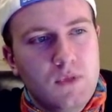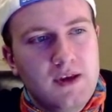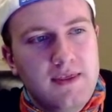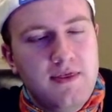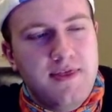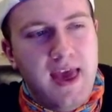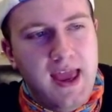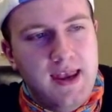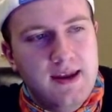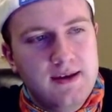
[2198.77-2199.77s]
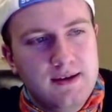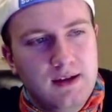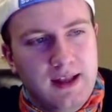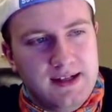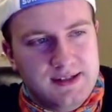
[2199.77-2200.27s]
Then
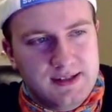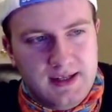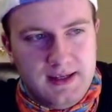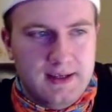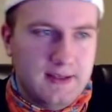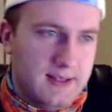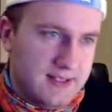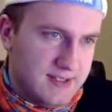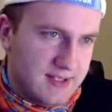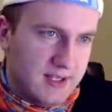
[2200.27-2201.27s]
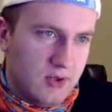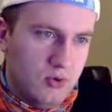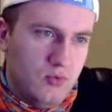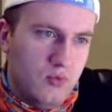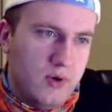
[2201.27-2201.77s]
let's see. Let's see
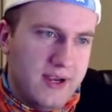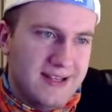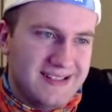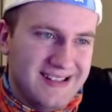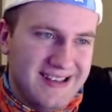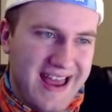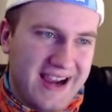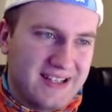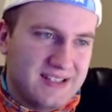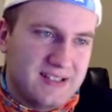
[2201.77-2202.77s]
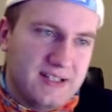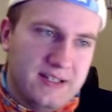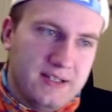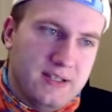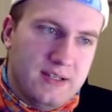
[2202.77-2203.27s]
who is next.
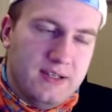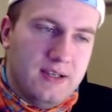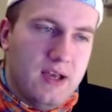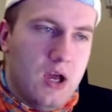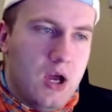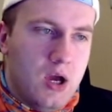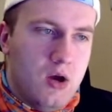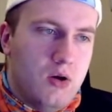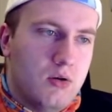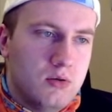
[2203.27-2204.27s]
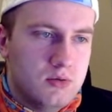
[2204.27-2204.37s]
Oh,